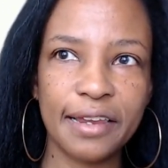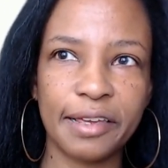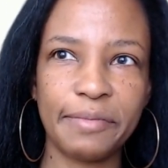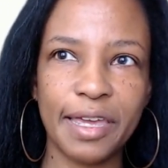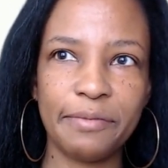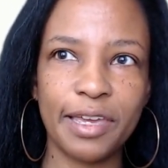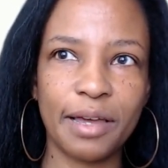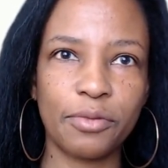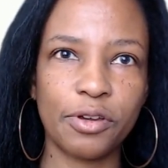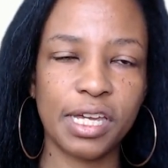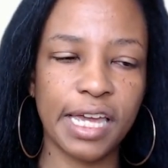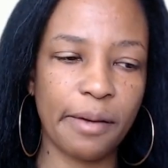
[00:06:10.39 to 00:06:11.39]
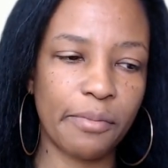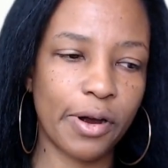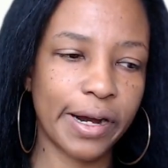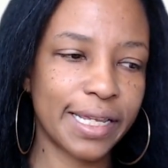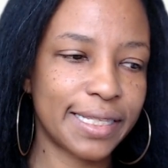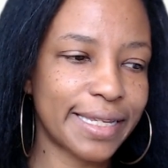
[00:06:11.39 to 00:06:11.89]
like maybe I'm looking at
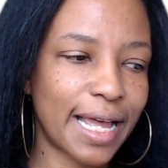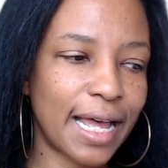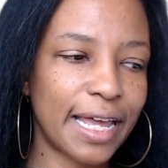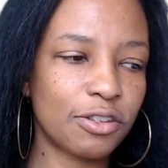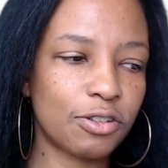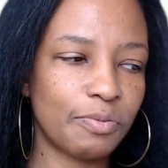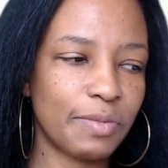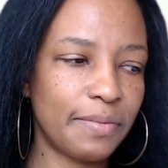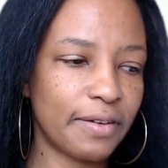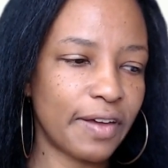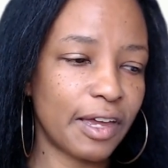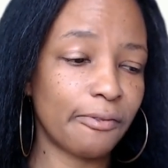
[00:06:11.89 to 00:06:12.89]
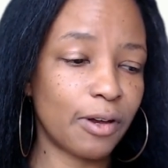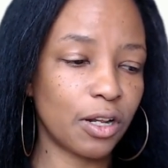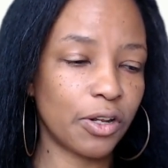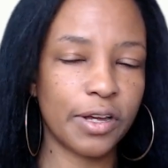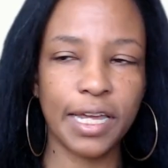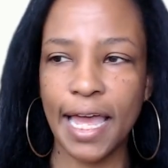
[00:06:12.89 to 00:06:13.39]
market size, or maybe if I want to
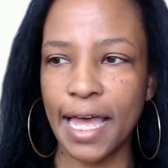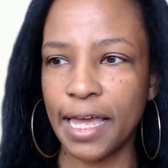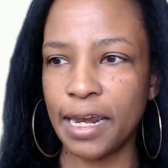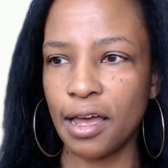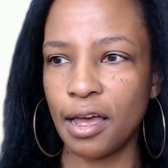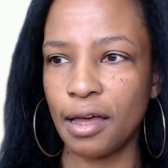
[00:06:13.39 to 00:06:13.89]
look at